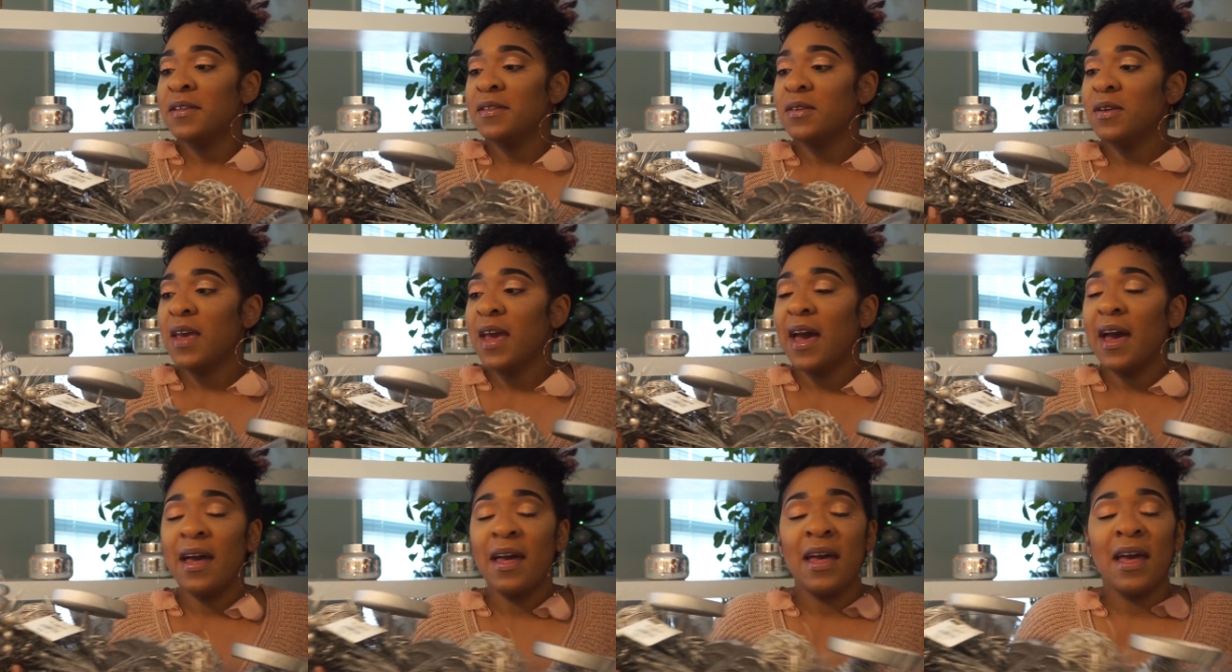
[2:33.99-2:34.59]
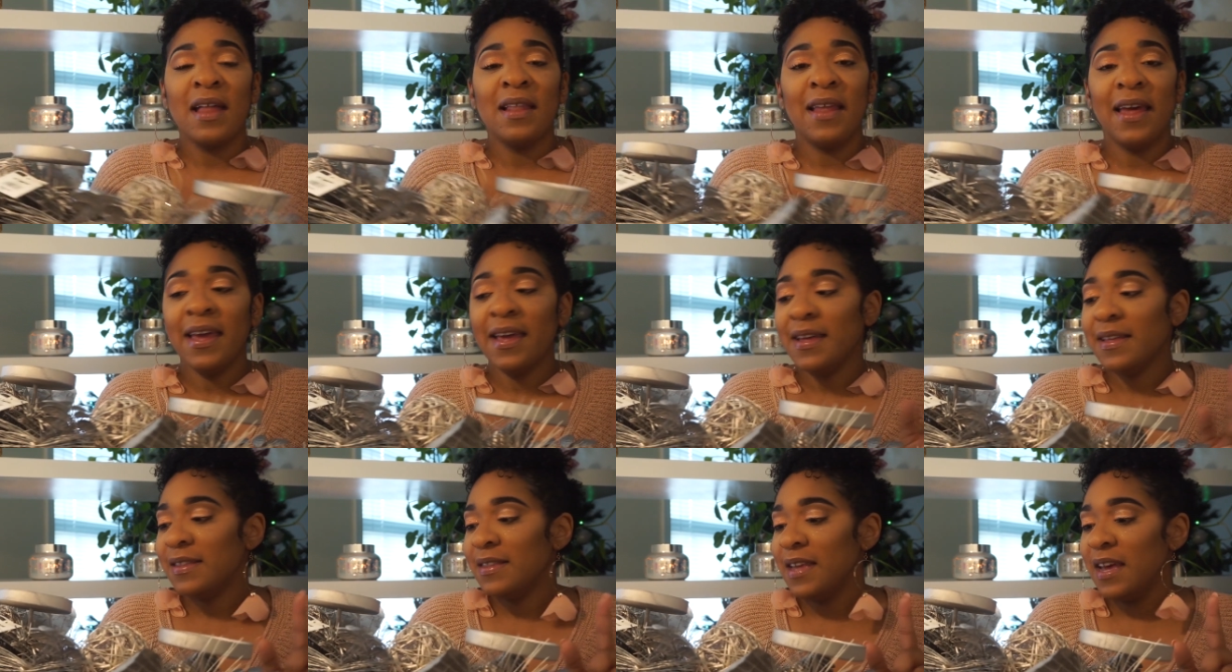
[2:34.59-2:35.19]
So yeah,
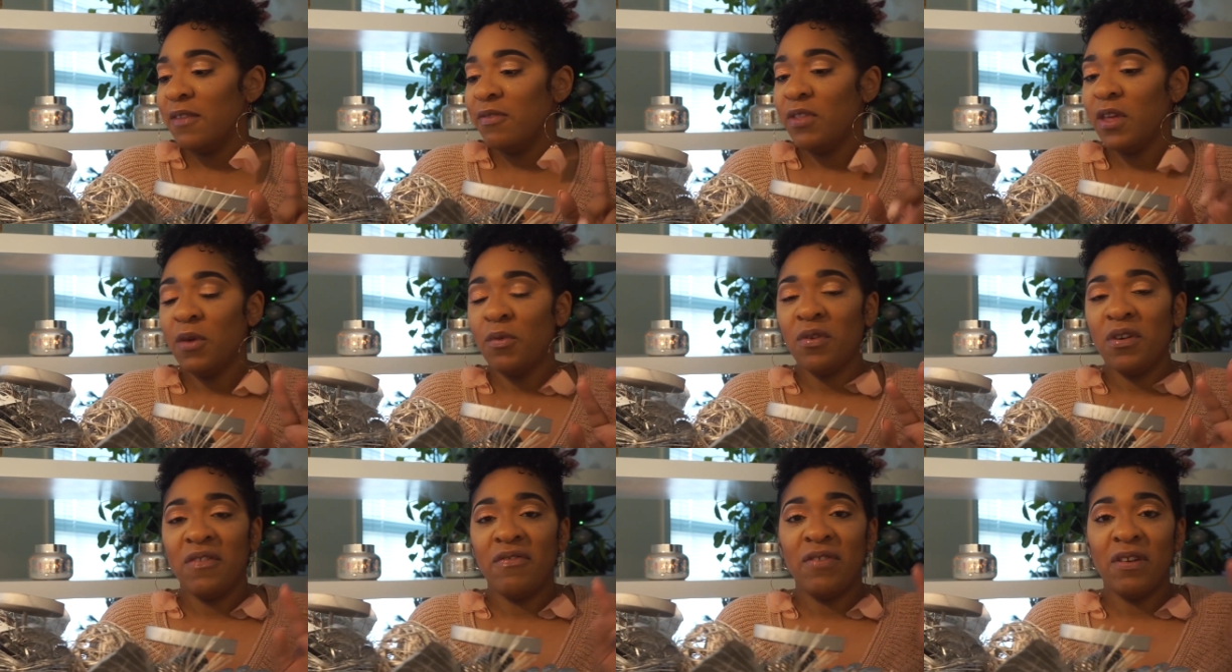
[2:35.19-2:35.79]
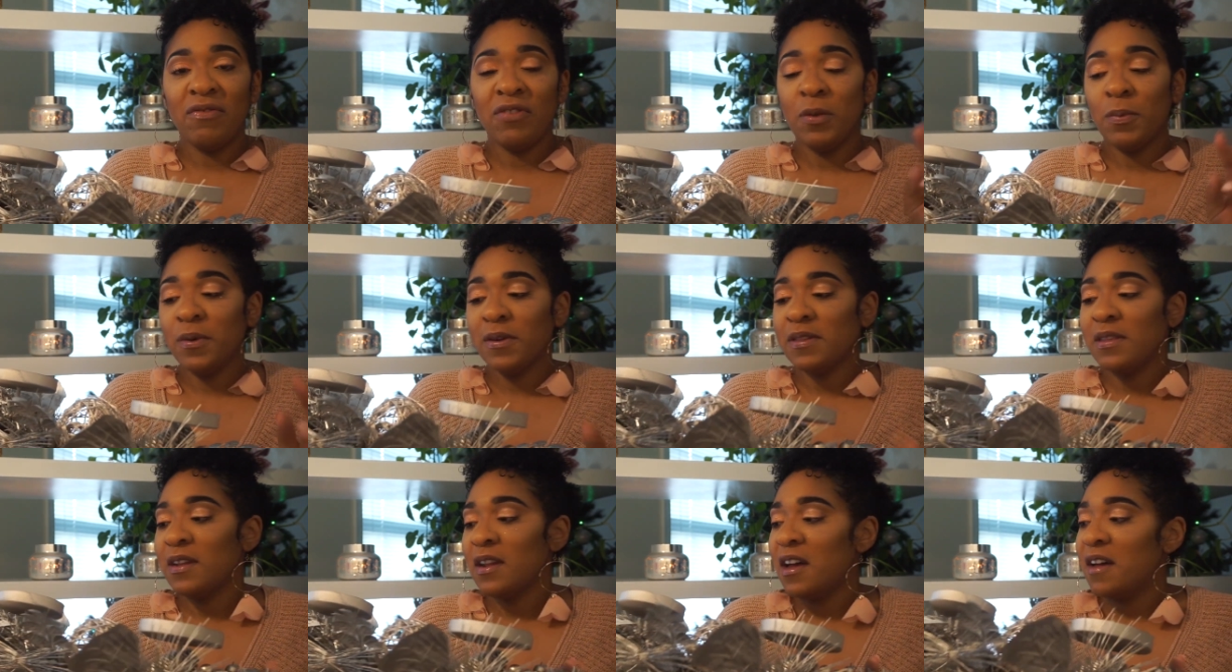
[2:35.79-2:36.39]
like I said, they were
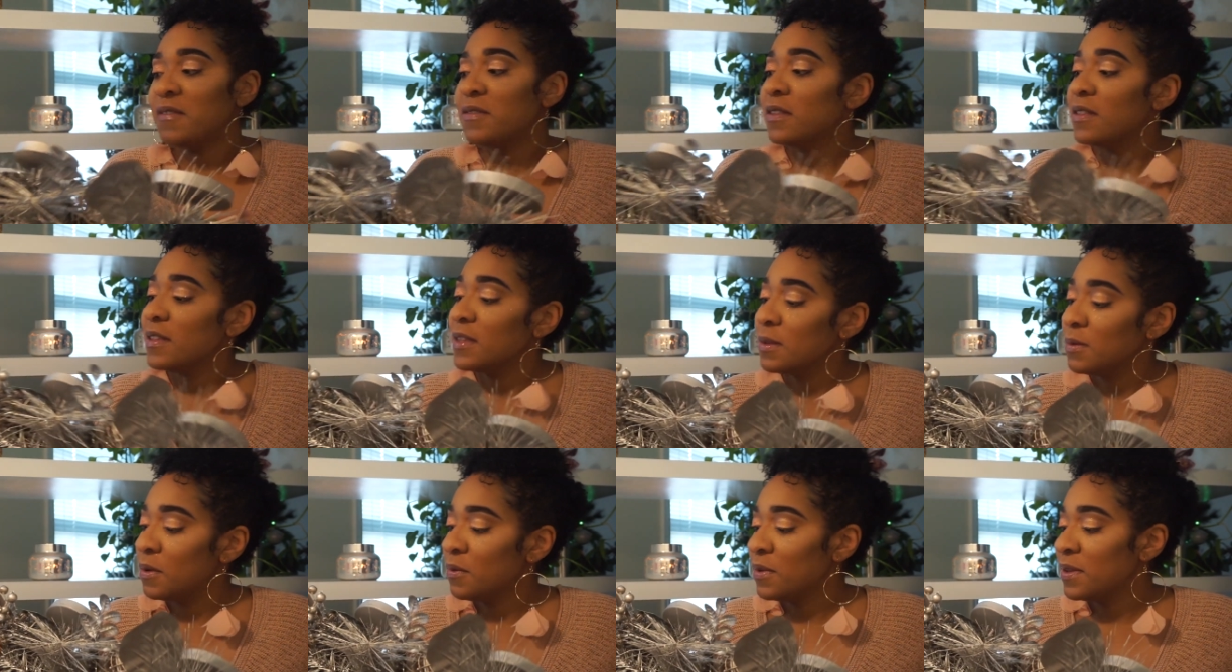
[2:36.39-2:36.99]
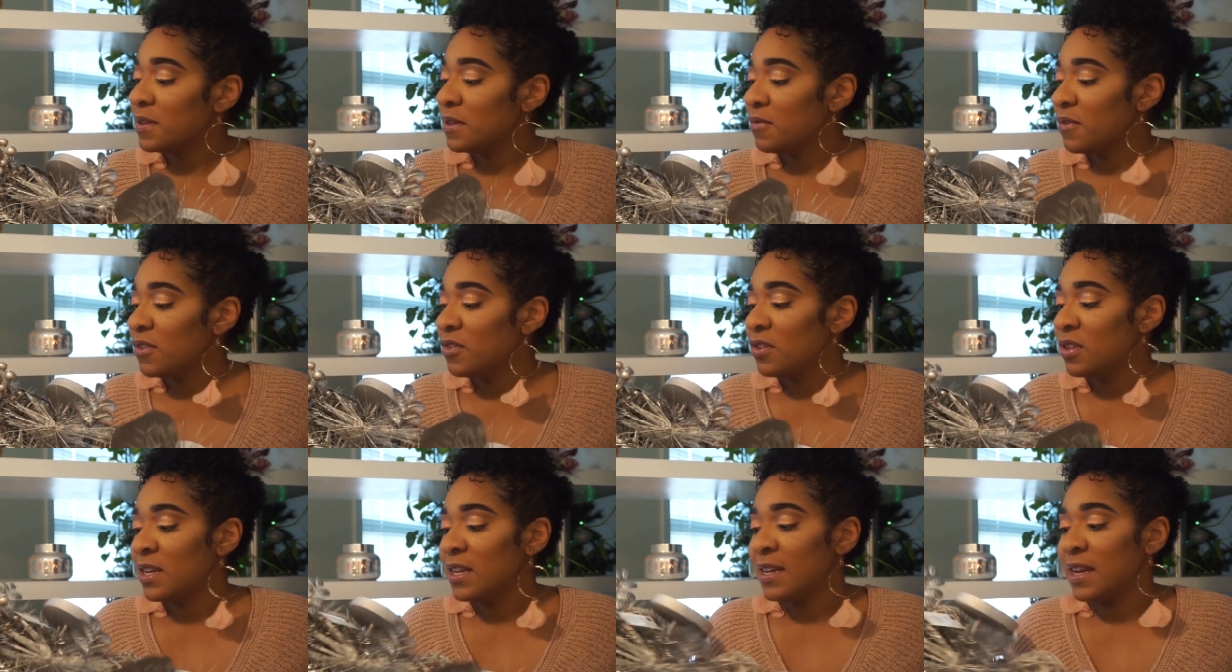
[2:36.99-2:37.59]
50% off. So this one was
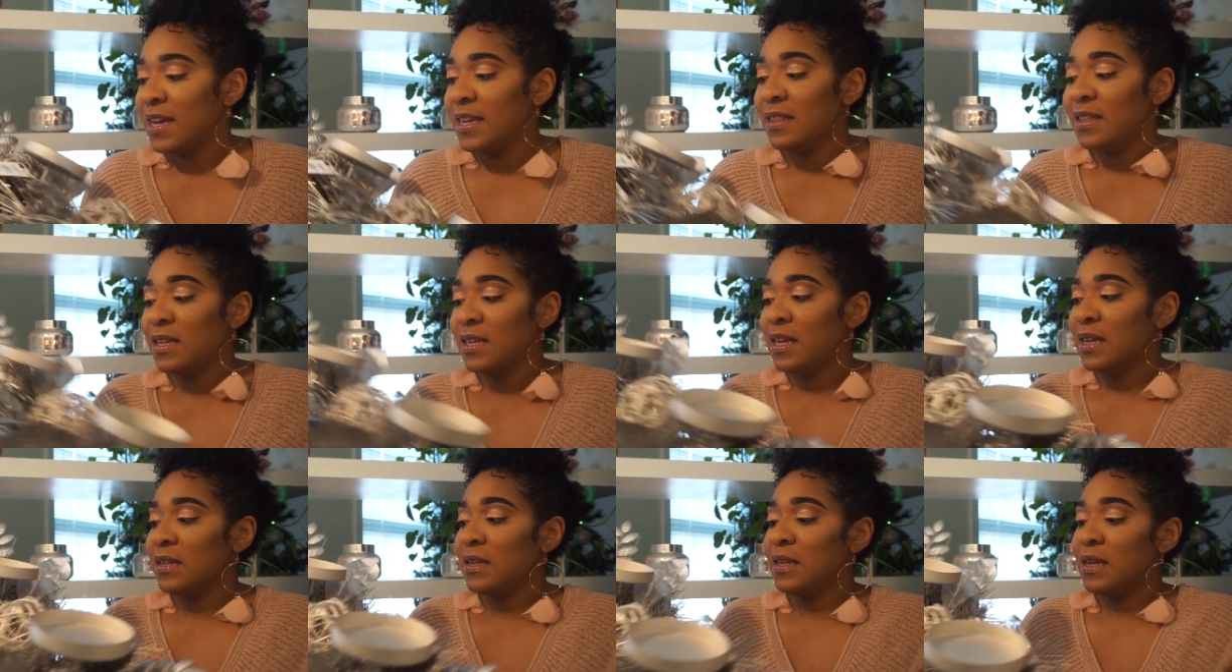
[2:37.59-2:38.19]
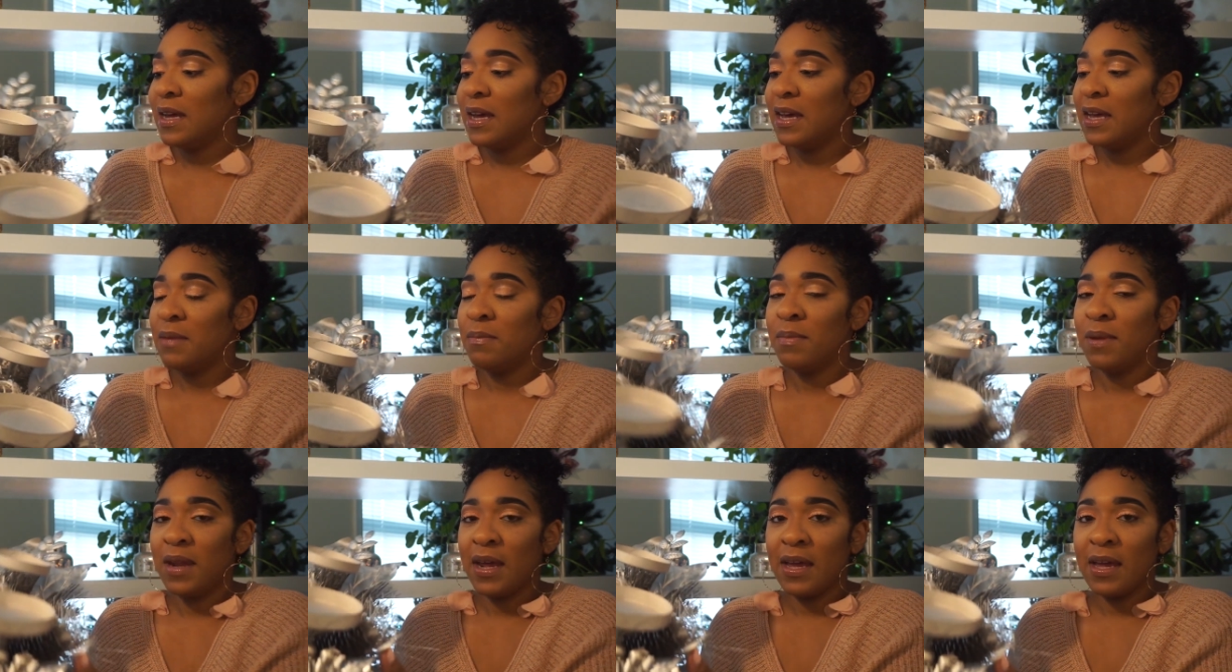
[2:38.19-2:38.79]
originally
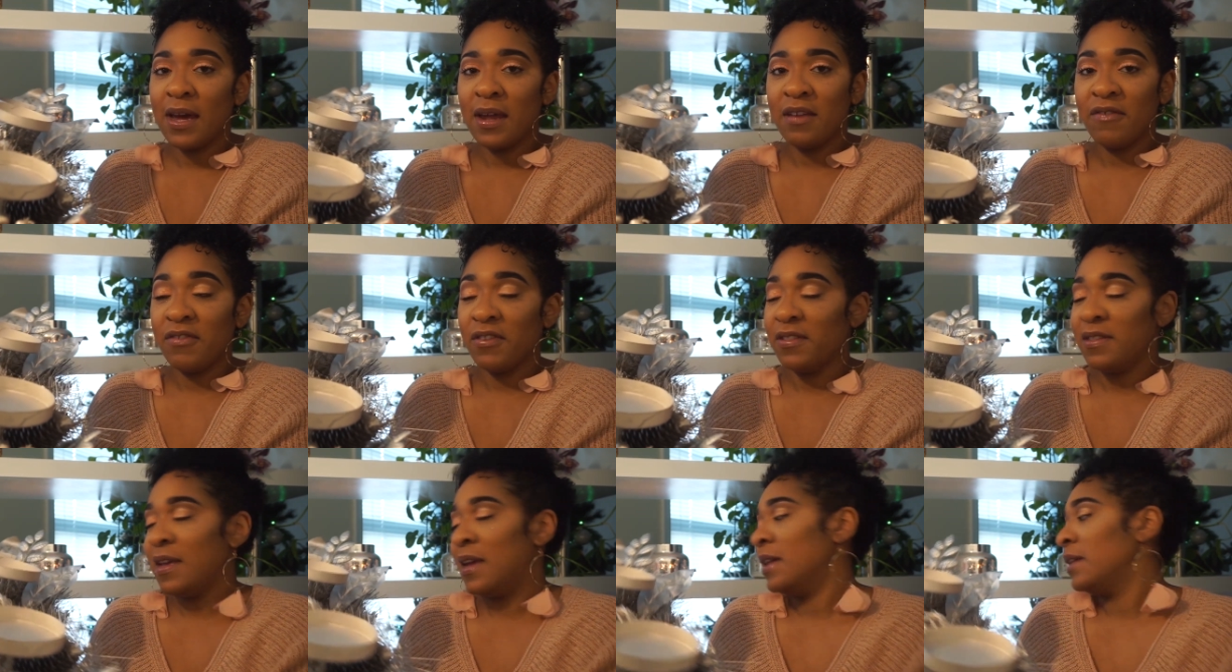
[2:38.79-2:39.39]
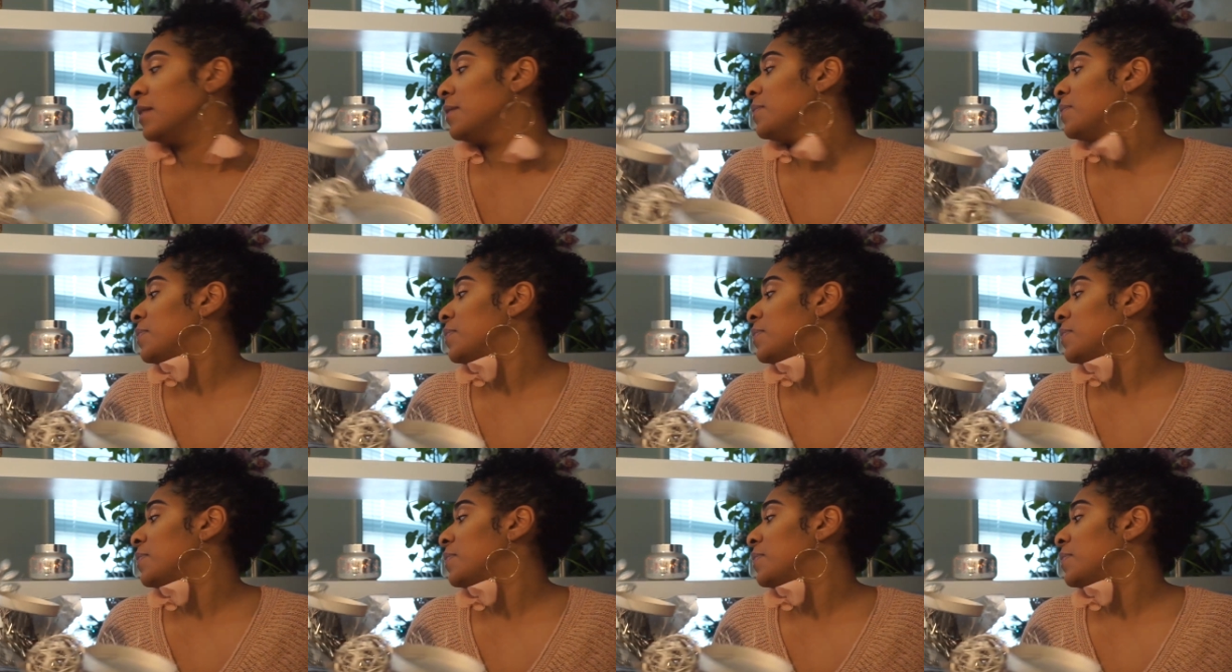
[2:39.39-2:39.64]
$19.99, but I got it for $10.